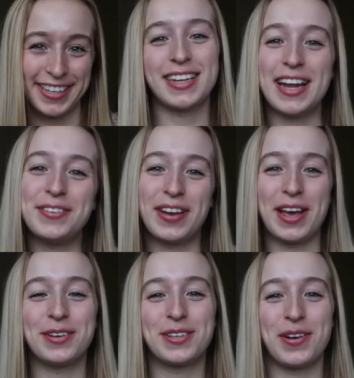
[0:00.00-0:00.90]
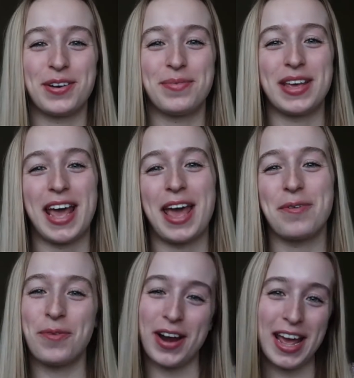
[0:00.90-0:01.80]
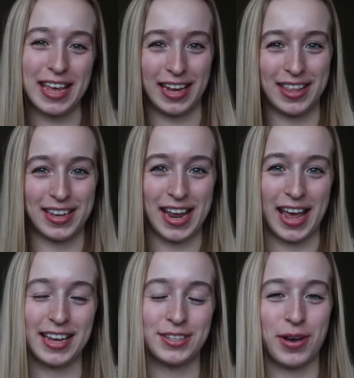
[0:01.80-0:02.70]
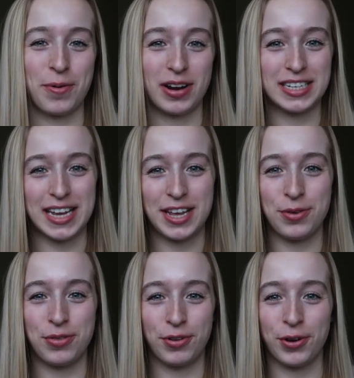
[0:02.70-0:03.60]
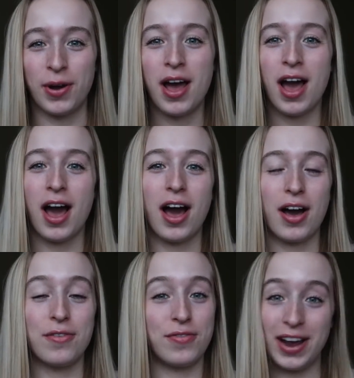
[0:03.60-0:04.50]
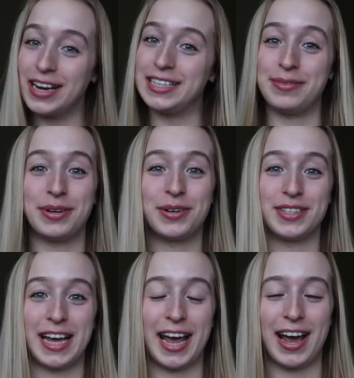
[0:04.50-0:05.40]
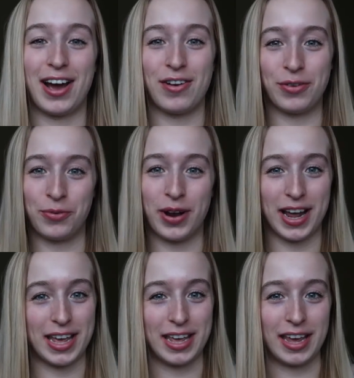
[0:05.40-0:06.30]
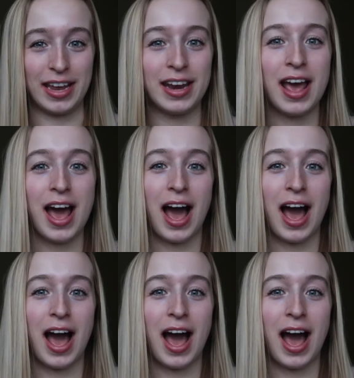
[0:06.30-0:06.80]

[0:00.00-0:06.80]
Today's video is going to be a what I eat in the day, so I wanted to take you through a very typical day of what I eat.